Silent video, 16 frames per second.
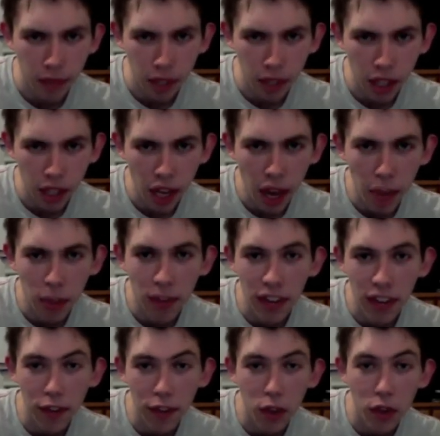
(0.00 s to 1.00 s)
Um, so if
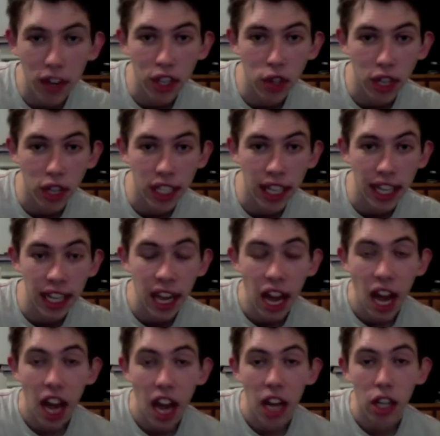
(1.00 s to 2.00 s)
any of you are interested,
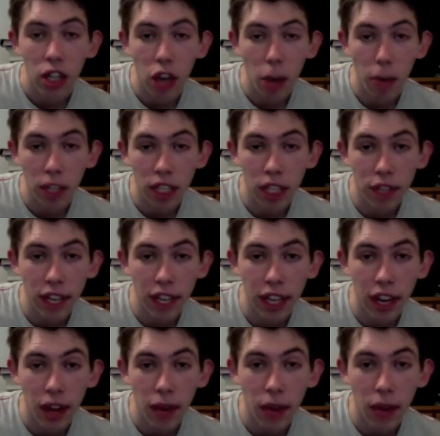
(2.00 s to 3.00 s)
go and watch his
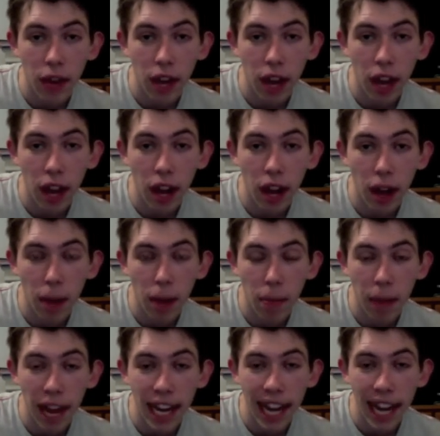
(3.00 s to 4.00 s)
video um,
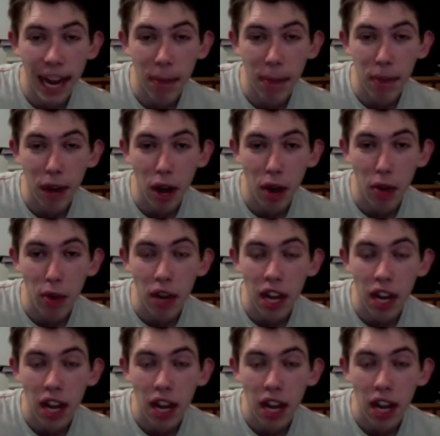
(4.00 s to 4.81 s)
and let him know.